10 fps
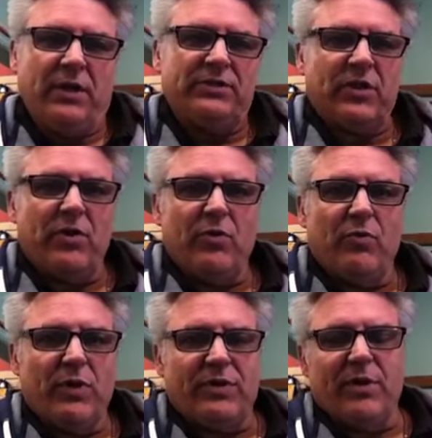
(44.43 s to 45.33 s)
So
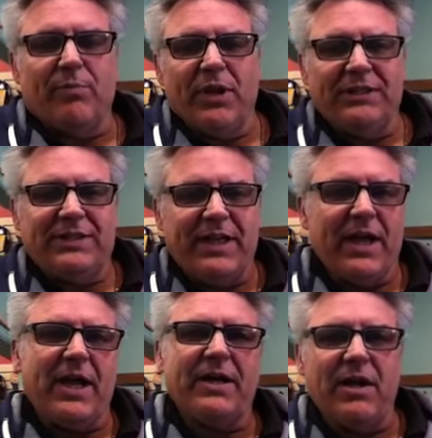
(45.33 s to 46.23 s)
with their
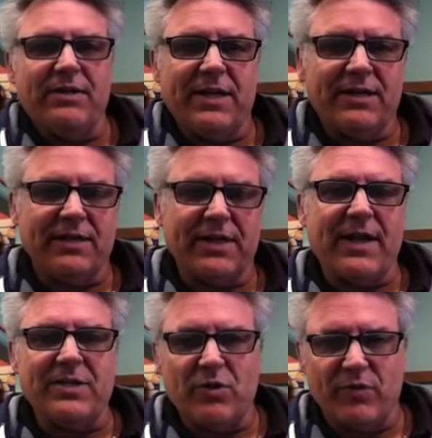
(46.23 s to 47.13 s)
blessing, I contacted the
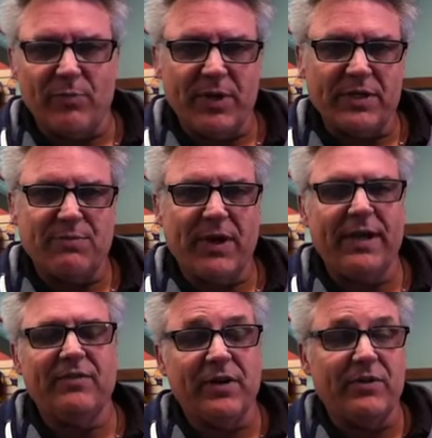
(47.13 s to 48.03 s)
guys over at BS
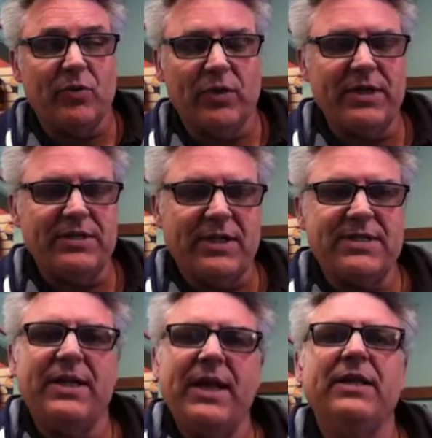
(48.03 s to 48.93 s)
Bikes, and I told Lisa, I
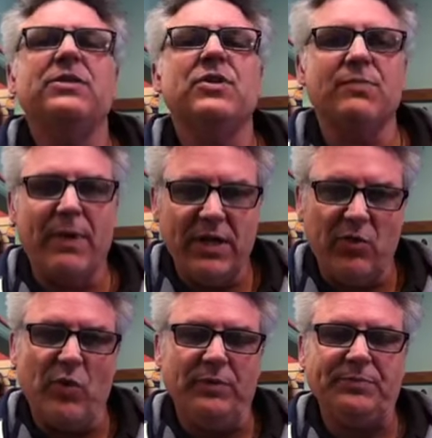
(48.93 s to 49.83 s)
said, hey, let's just make
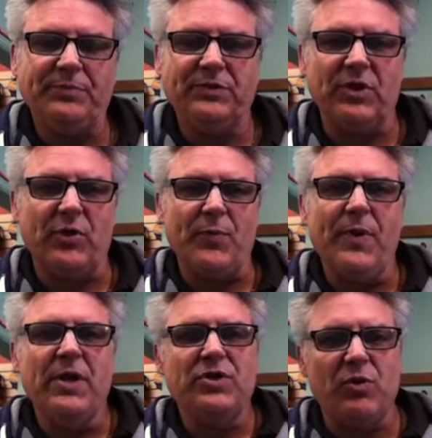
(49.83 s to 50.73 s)
you one. So
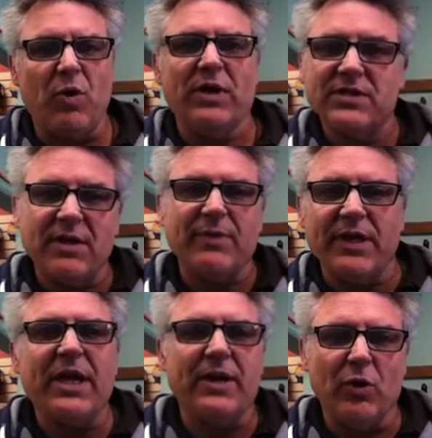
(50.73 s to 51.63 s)
she wanted
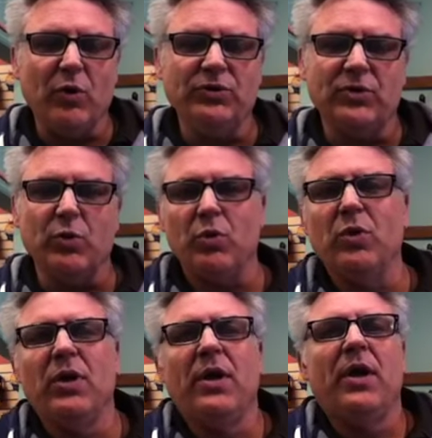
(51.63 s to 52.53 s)
something kind of old
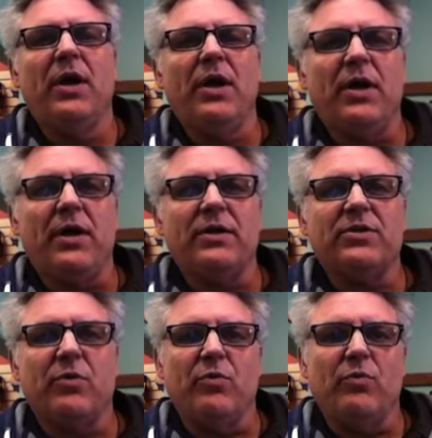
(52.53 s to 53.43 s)
school.
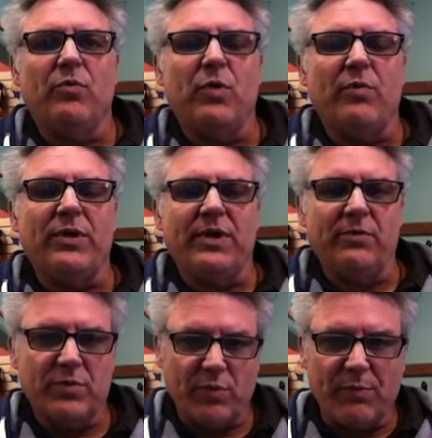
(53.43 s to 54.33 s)
So what we
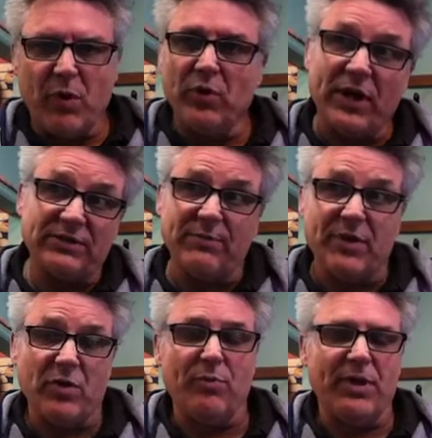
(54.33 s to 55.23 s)
did was we pulled out some
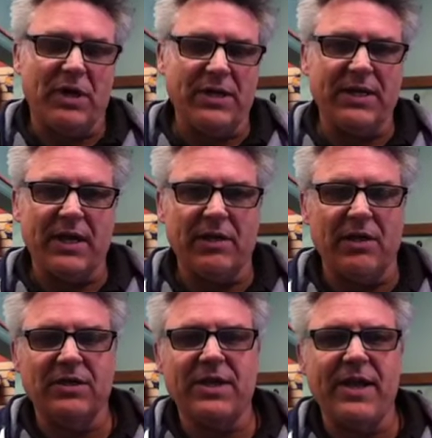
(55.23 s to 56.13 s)
of the old Bianchi catalogs.